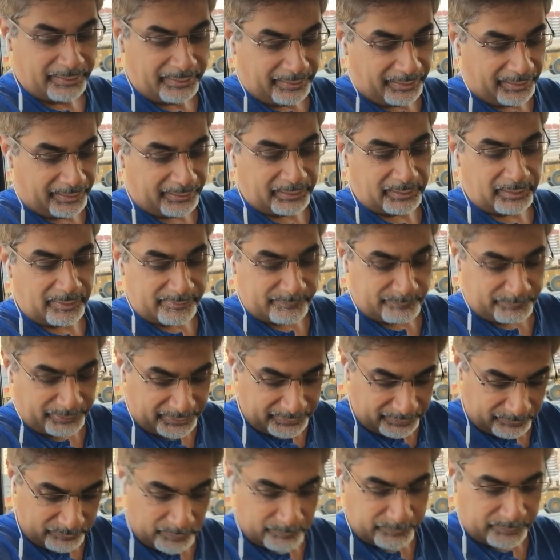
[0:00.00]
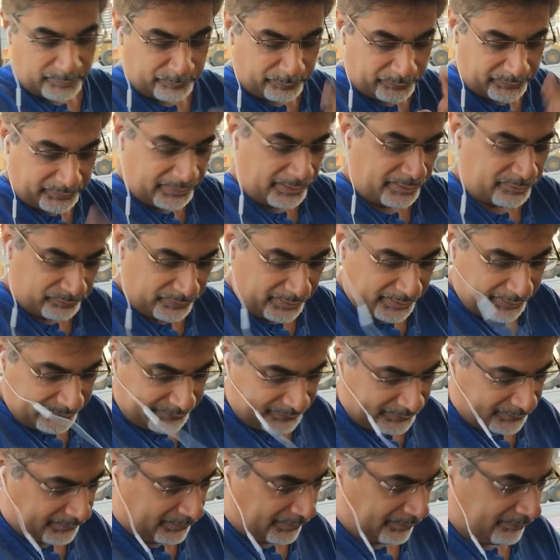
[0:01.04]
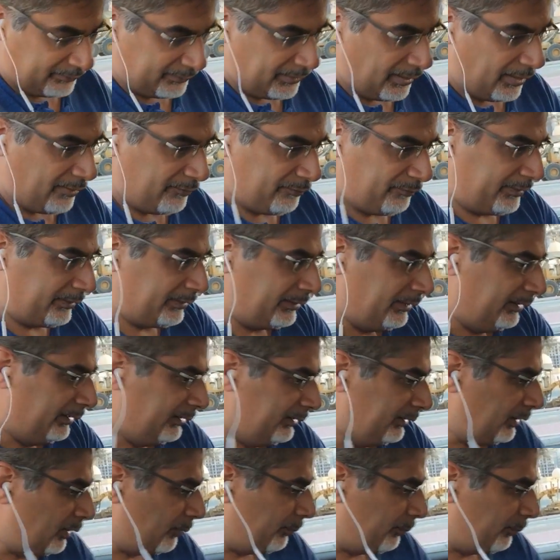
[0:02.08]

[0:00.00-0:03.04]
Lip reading: and they got plenty of room to put their drinks and their stuff and, you know,